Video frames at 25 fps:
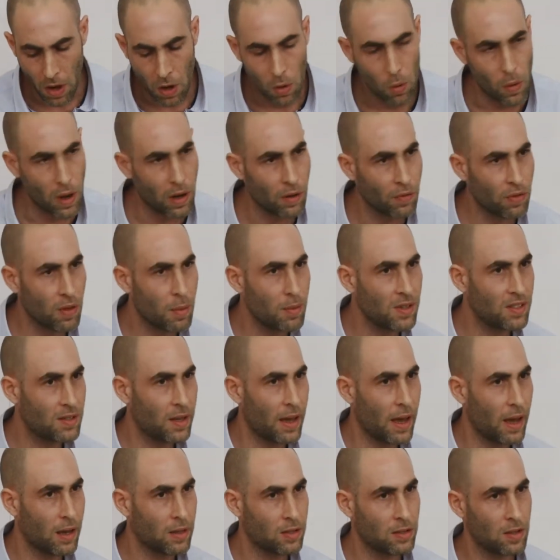One of them is
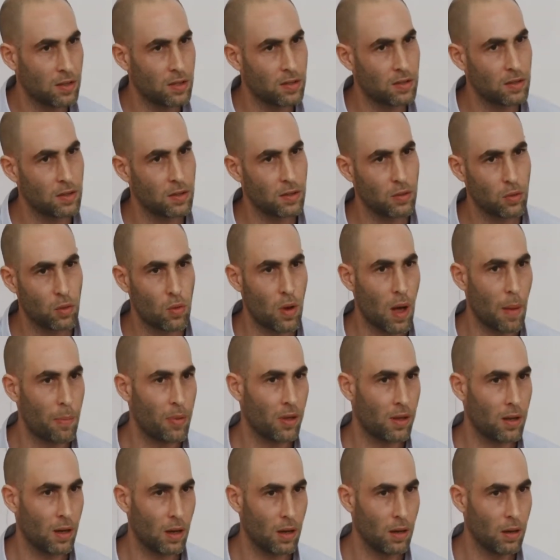access to
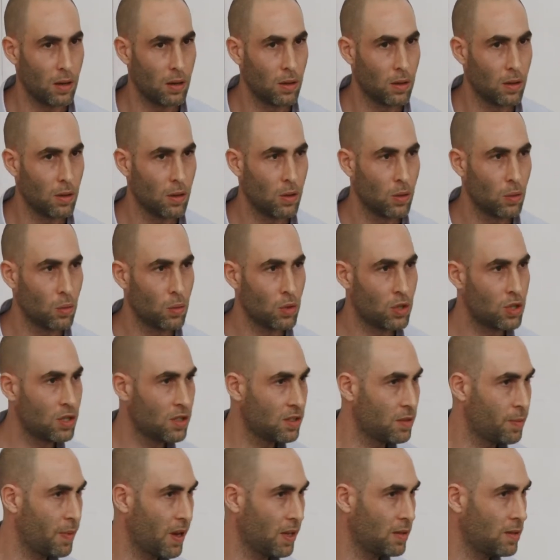capital, which
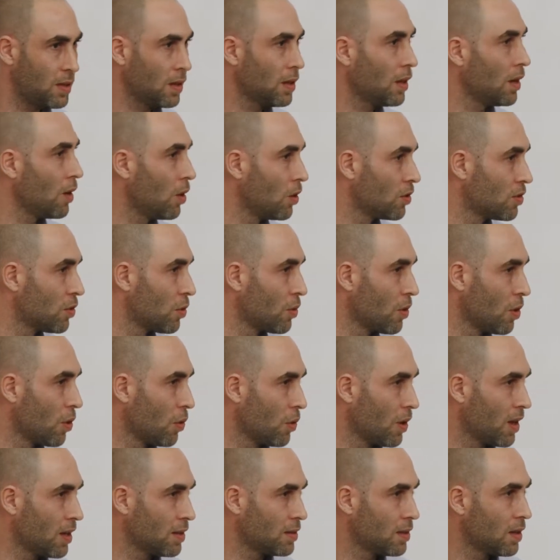is basically also
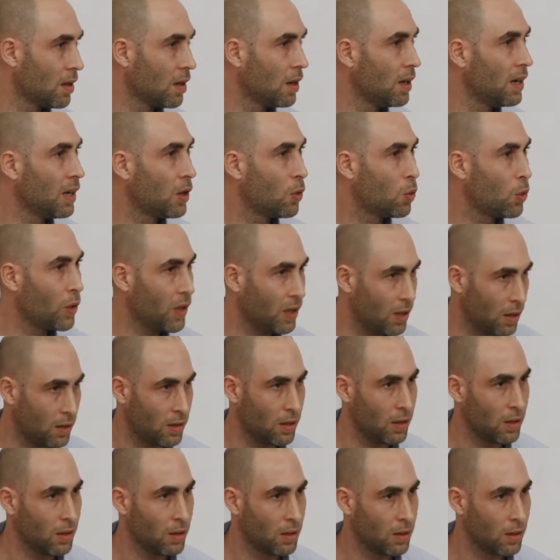known as
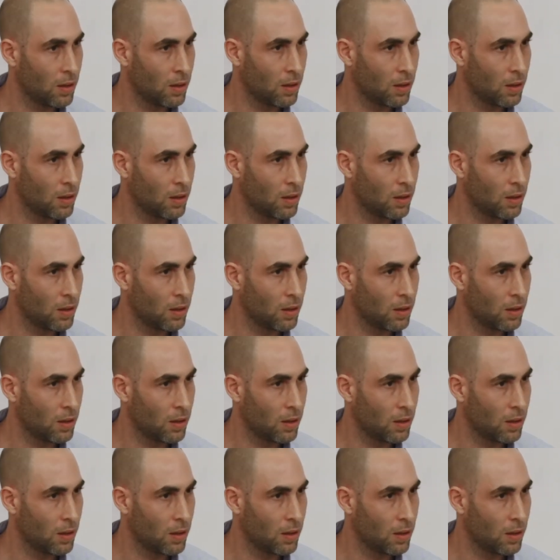liquidity,